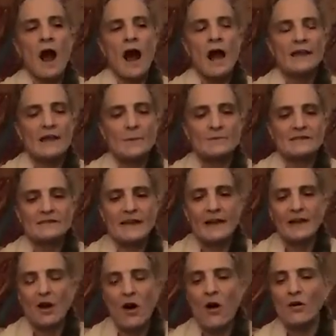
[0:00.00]
I kept
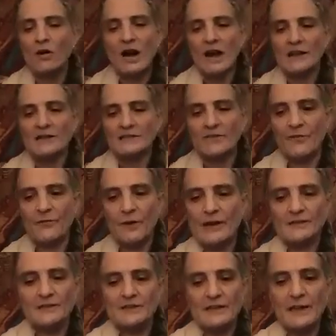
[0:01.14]
saying all kinds of
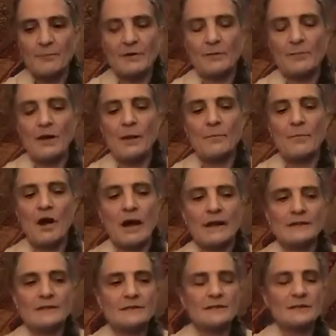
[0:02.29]
threats to him in my
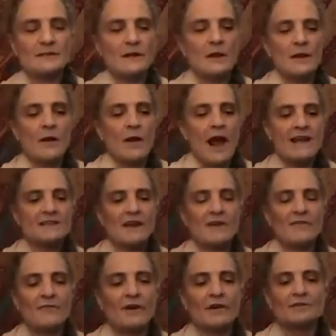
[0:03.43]
mind as I
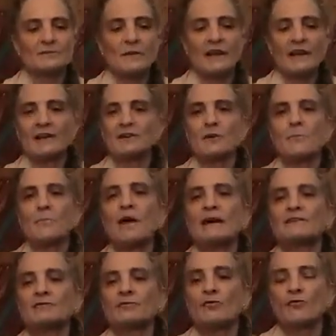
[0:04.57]
felt my inner
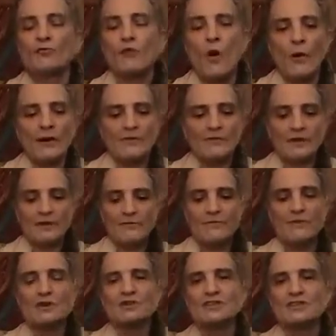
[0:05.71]
metal growing for the
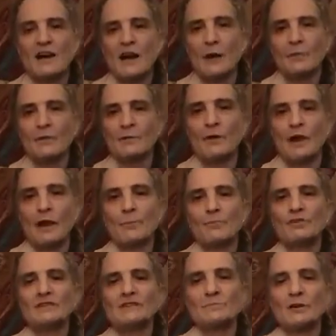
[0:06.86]
first time in my
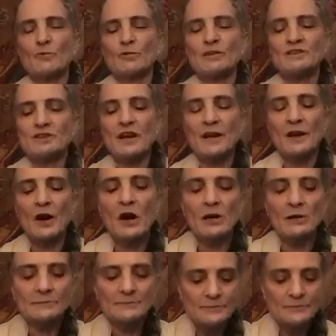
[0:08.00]
imprisonment with JR.